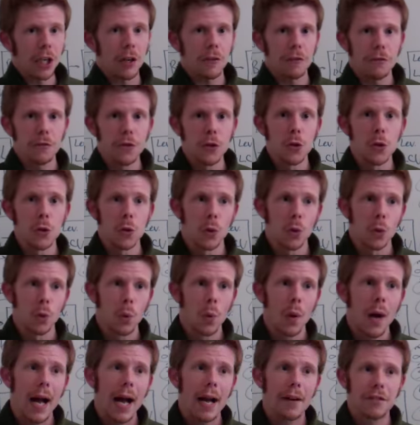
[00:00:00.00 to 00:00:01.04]
If
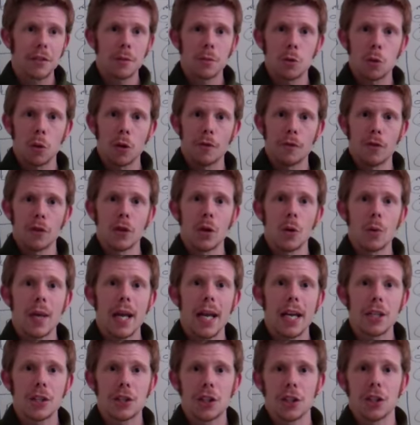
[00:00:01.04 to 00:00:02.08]
you have some sort of a
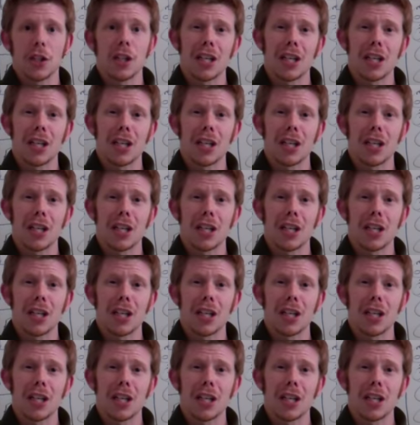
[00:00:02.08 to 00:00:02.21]
location,